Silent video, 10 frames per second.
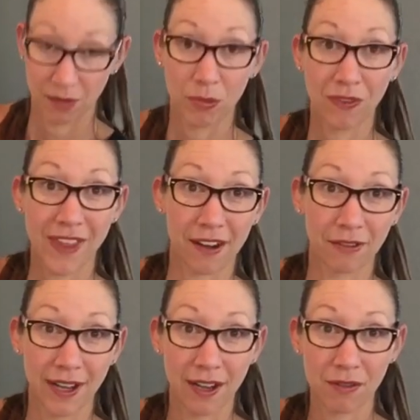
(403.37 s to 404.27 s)
Move that
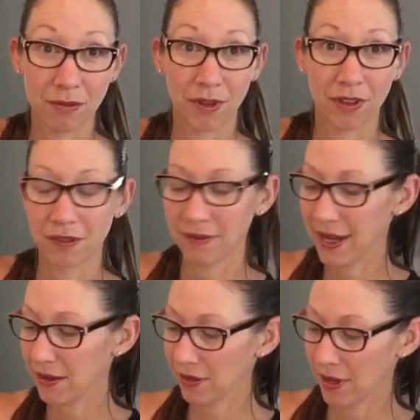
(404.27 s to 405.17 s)
around, roll it
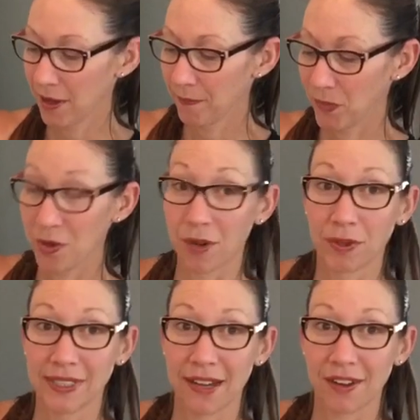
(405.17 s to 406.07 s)
around. You can
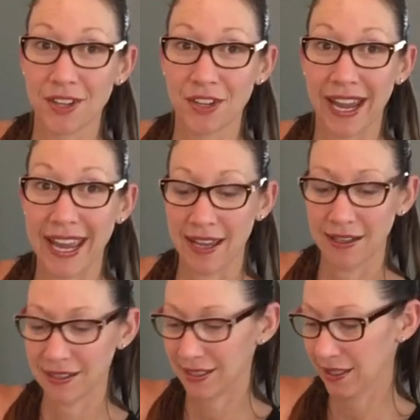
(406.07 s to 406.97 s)
roll down on your
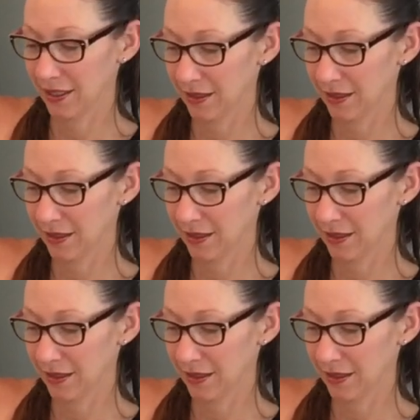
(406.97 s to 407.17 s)
hand.